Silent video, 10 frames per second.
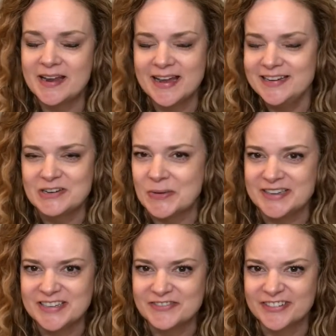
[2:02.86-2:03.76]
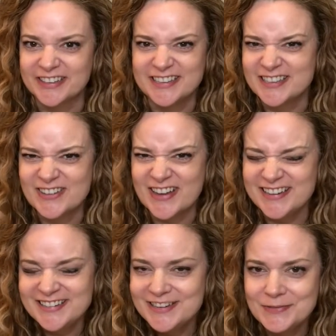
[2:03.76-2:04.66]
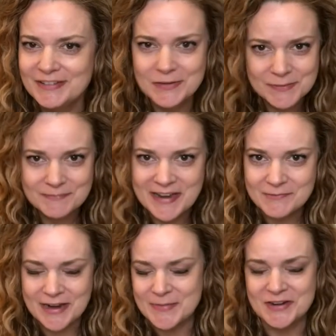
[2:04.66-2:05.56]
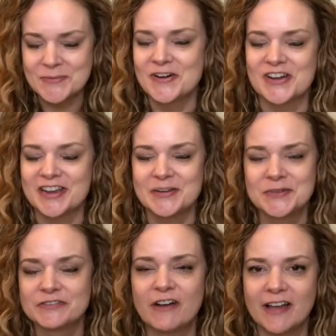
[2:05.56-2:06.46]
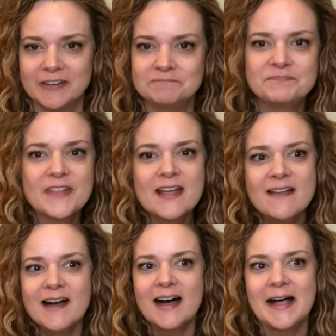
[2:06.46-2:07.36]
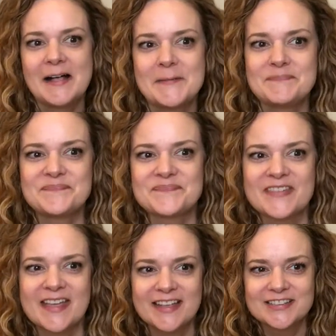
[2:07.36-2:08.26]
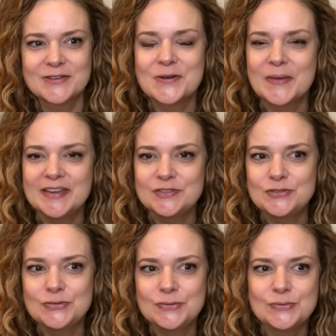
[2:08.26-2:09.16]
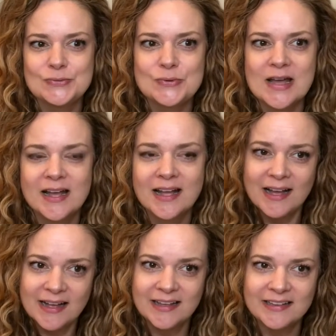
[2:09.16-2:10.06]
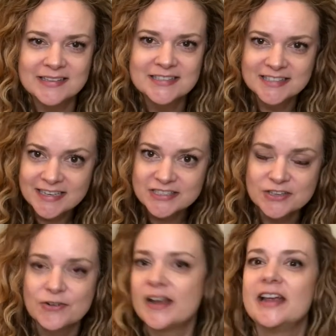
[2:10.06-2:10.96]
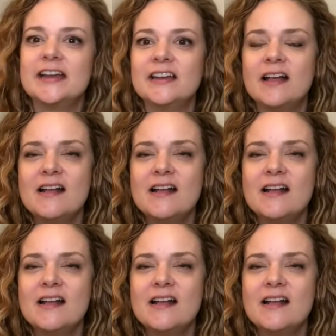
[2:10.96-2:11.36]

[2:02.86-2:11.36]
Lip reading: I didn't know any differently, so I made it work, and it was fine. So going into 6th grade,